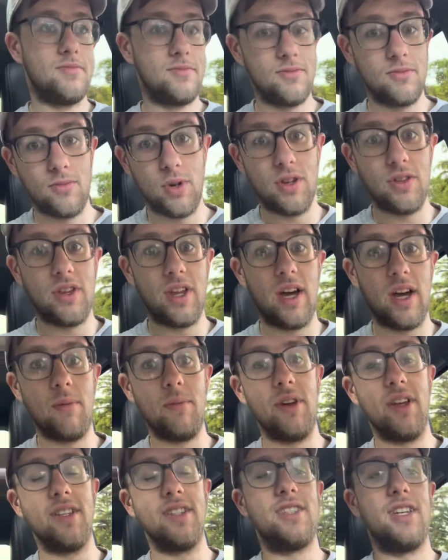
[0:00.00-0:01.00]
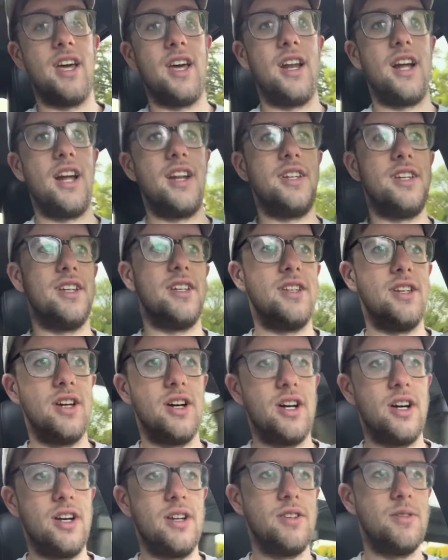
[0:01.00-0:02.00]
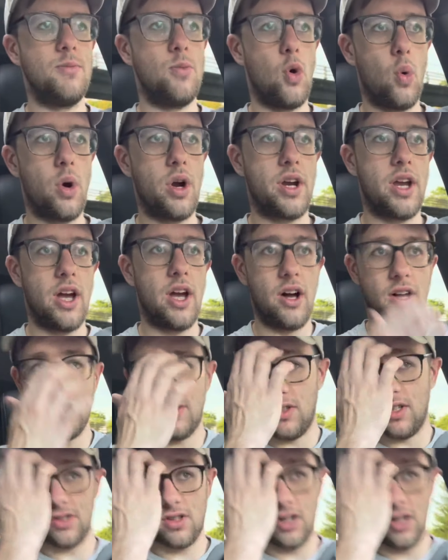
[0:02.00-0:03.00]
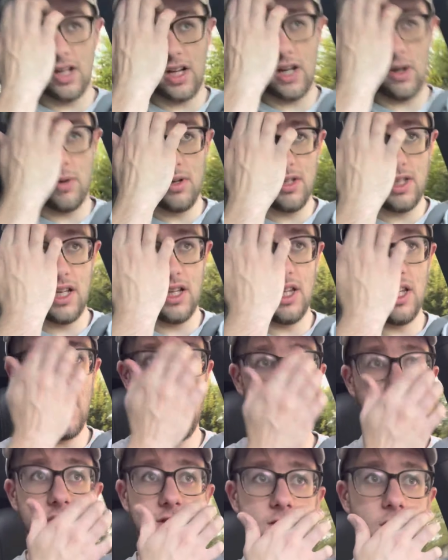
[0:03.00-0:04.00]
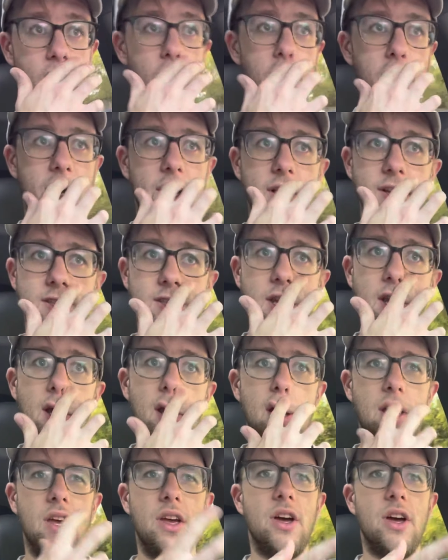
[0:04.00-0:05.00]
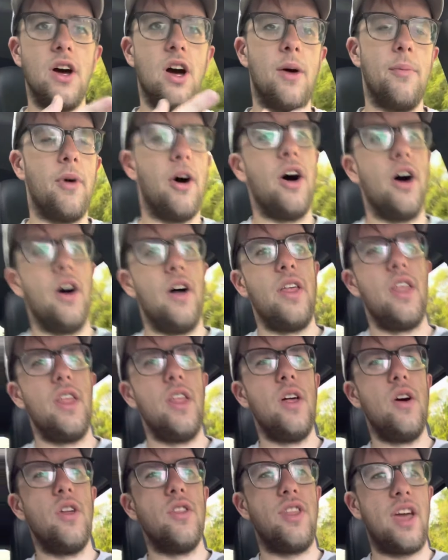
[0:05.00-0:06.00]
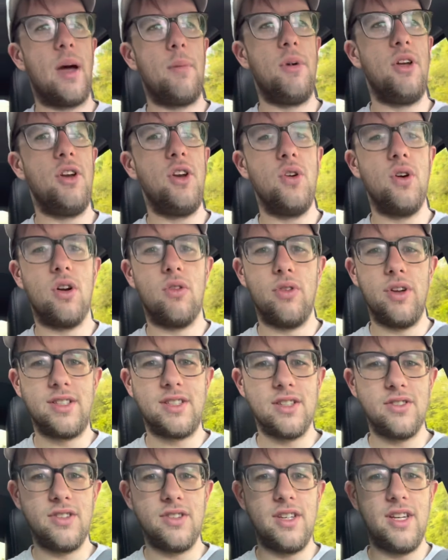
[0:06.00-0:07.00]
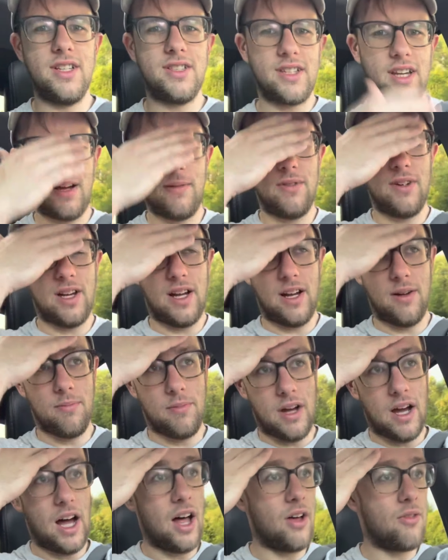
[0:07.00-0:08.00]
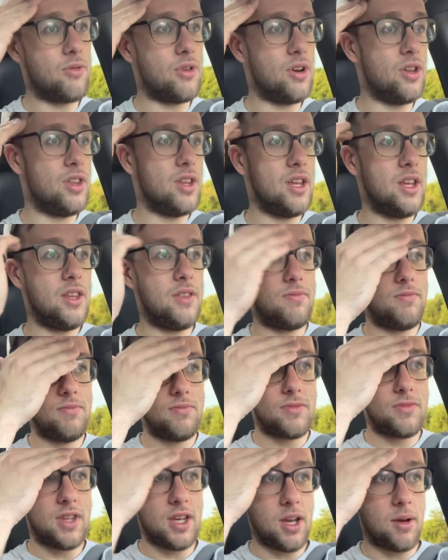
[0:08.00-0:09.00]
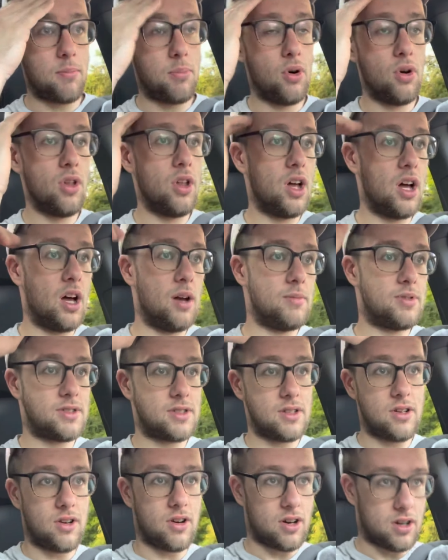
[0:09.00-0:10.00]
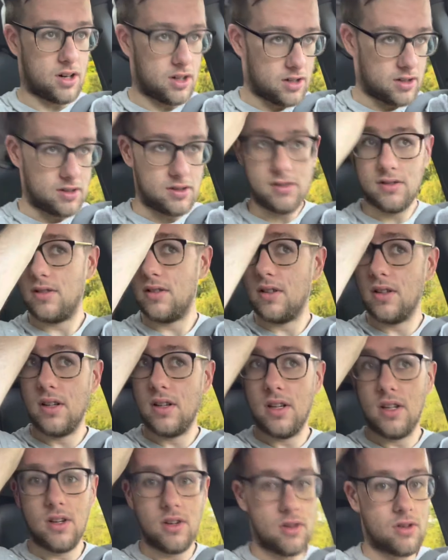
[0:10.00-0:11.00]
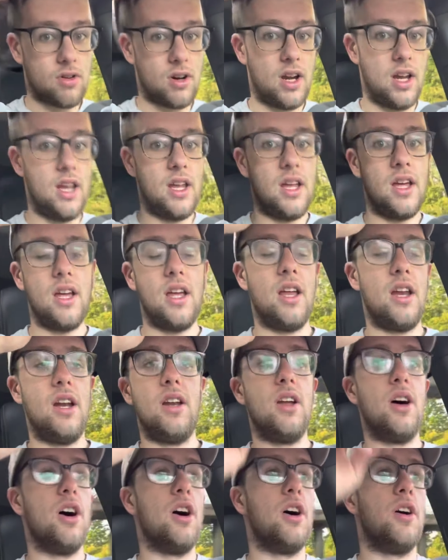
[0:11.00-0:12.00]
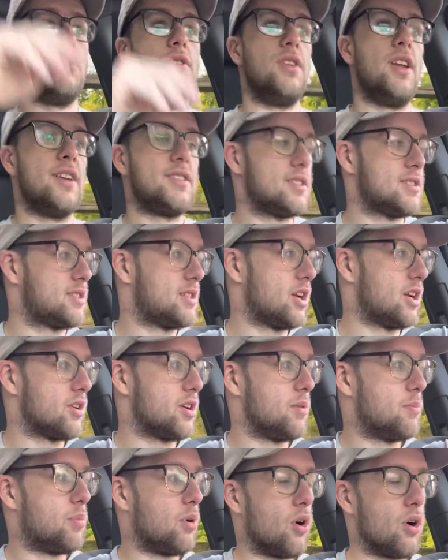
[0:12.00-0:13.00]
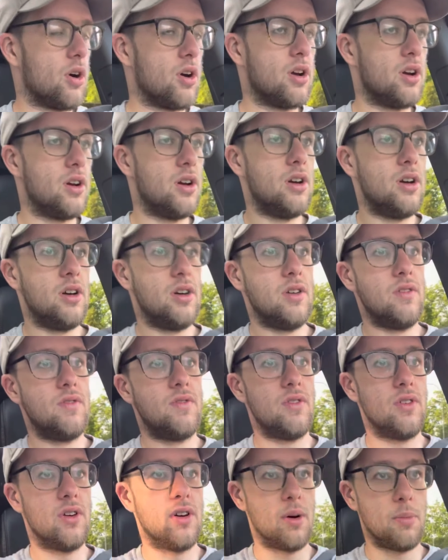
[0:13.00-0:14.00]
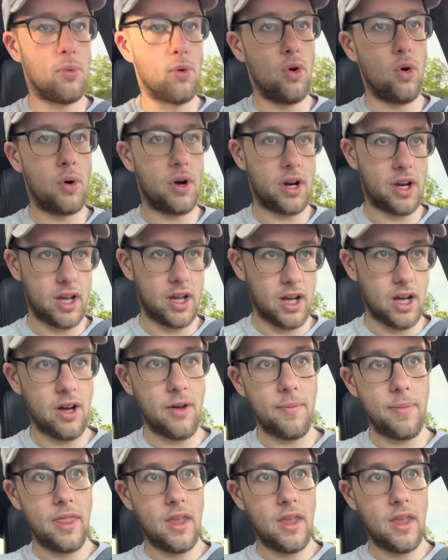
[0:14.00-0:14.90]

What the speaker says: with that being said, I did pull workout. So I started out with deadlifts as always. The thing I've been doing recently is like I really think pull-ups are great and a necessary part of a pull workout,